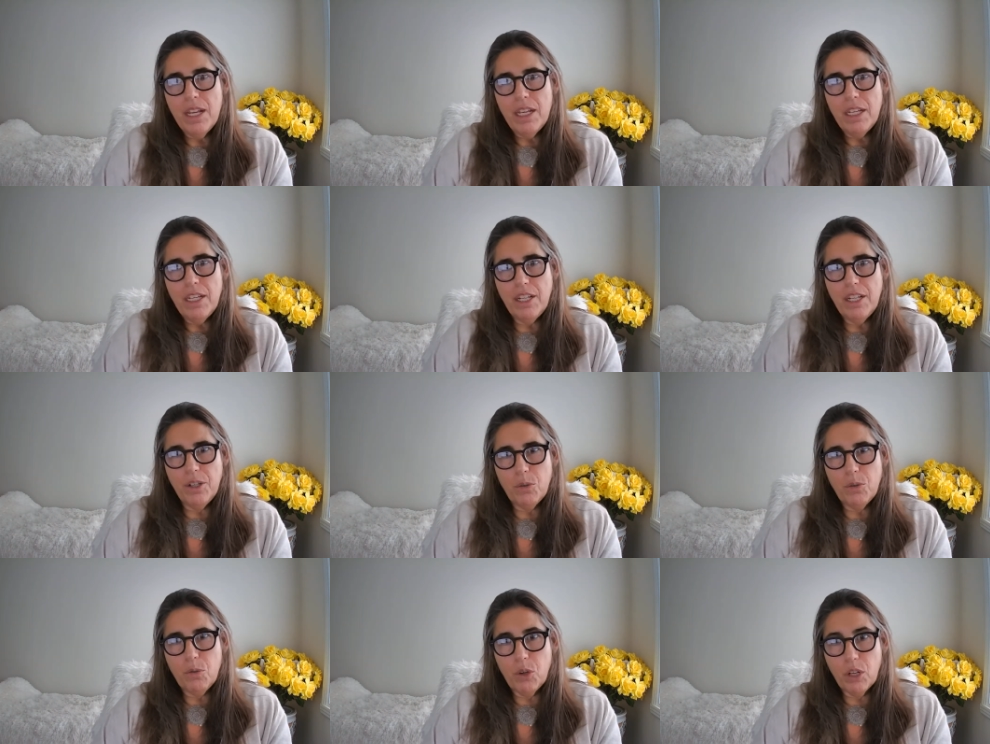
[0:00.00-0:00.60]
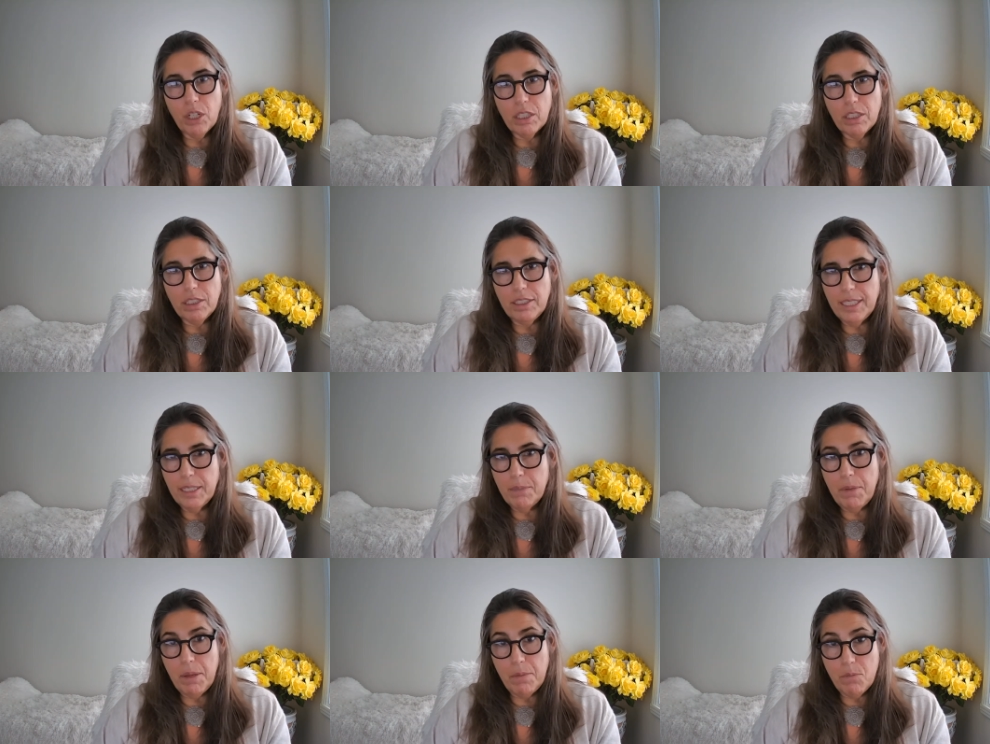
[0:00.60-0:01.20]
you know, work a
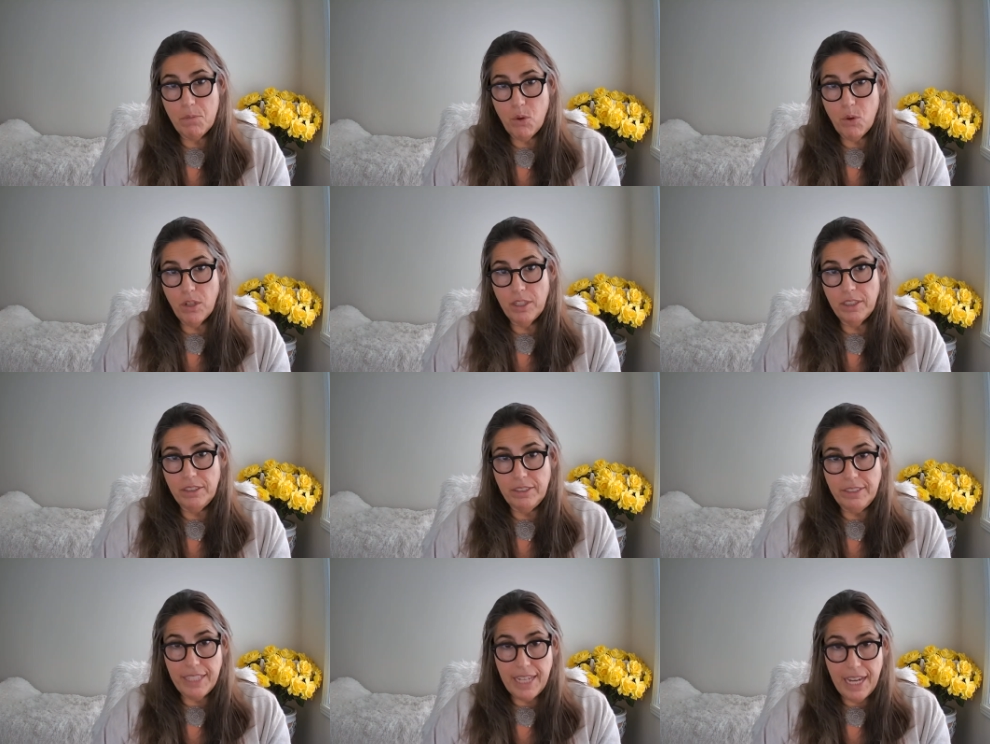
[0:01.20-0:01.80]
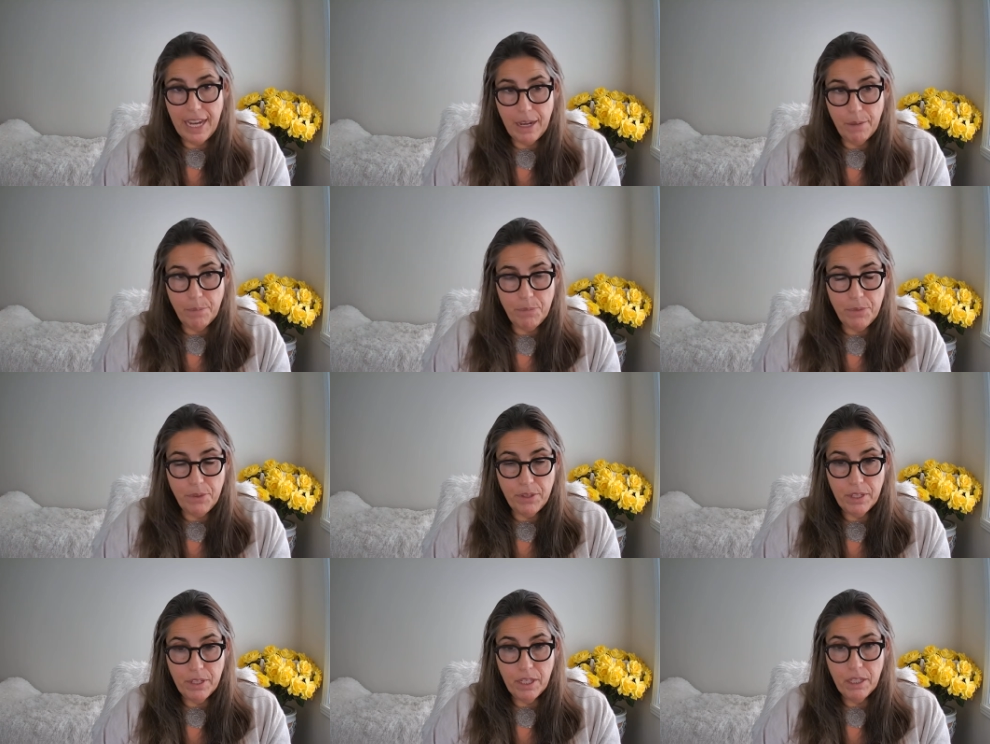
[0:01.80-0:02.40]
little bit more in
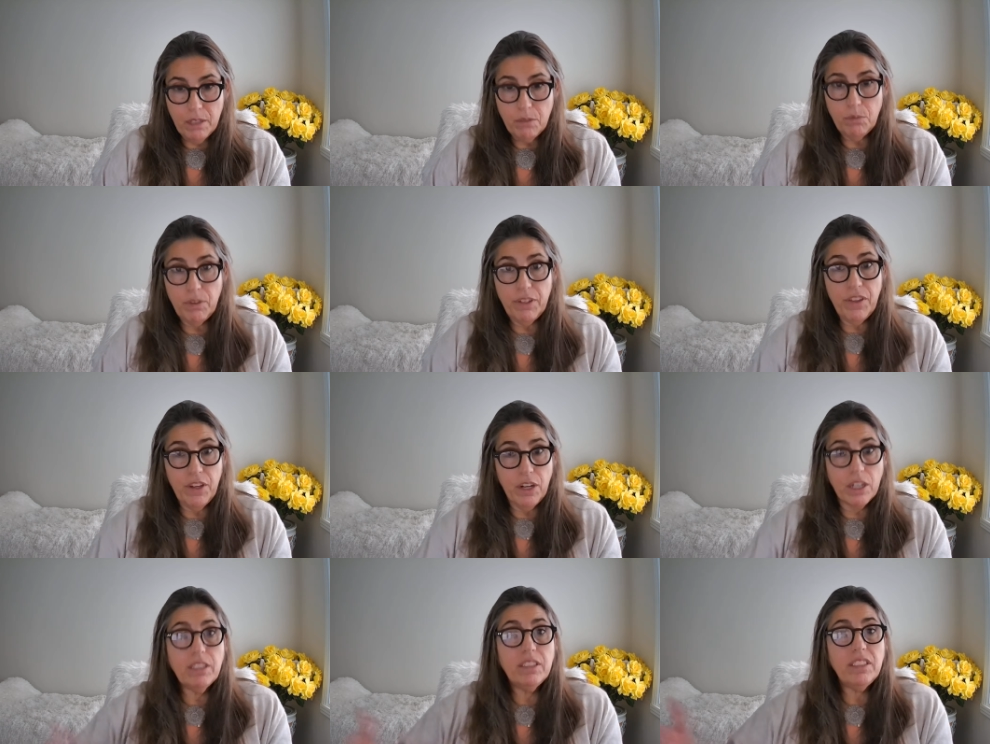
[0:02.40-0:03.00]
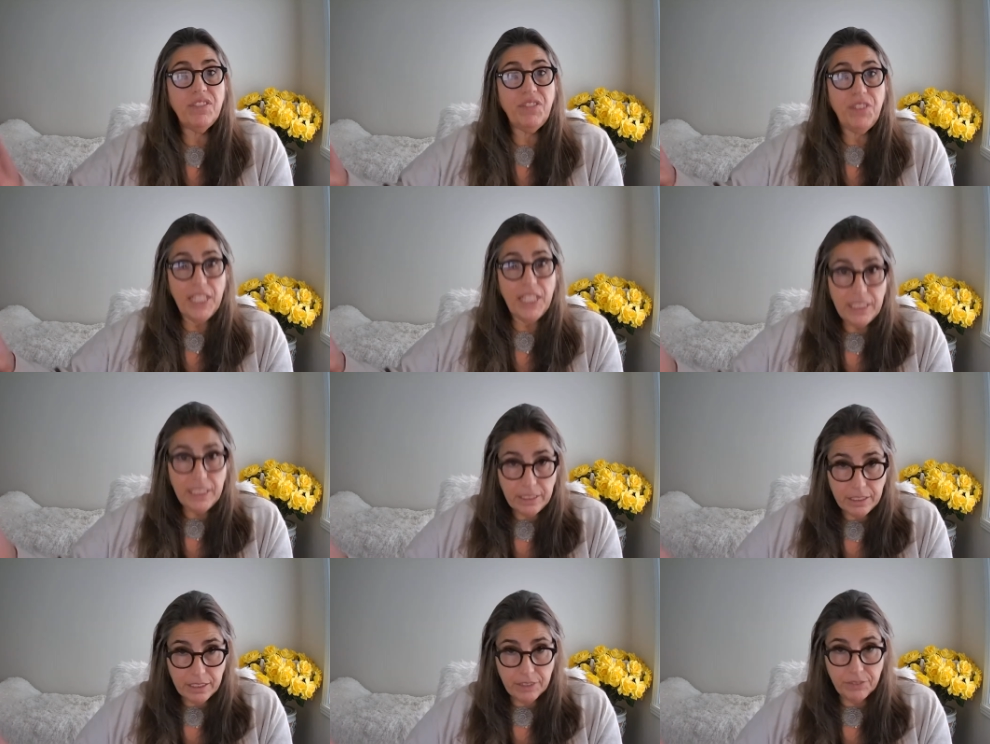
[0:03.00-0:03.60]
depth with our
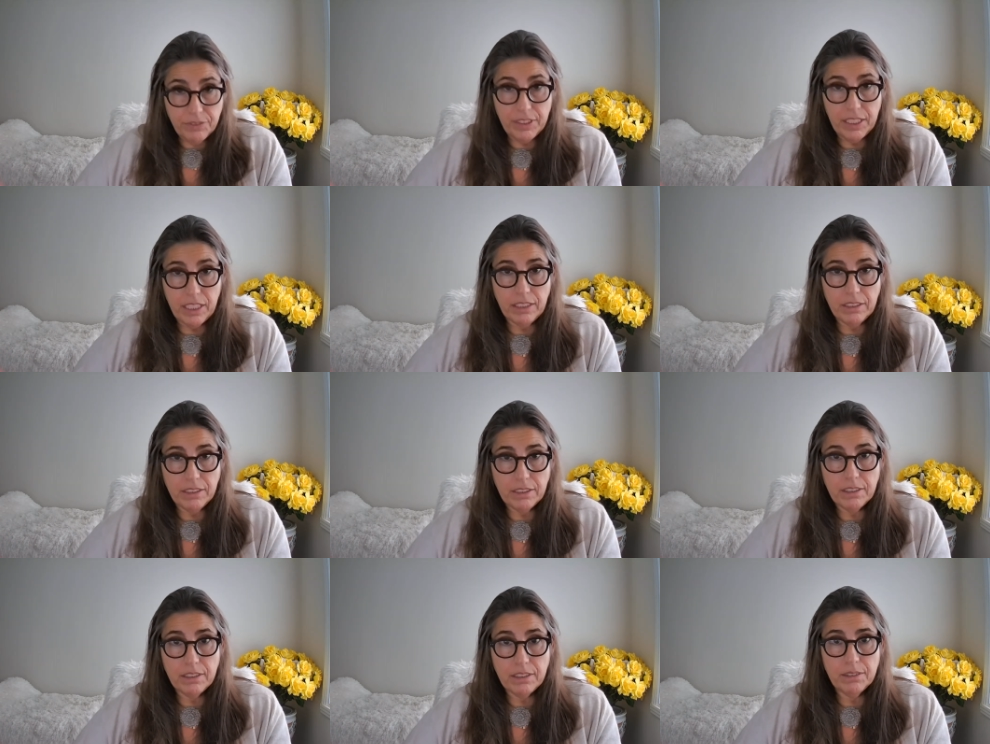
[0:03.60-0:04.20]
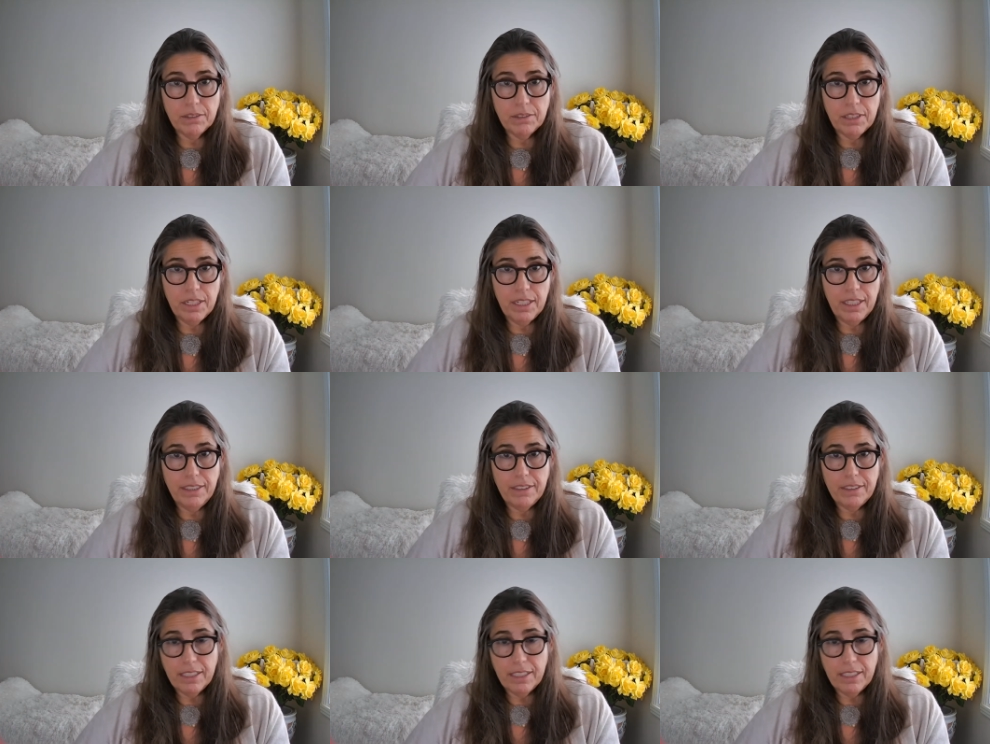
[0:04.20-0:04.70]
defensiveness, right?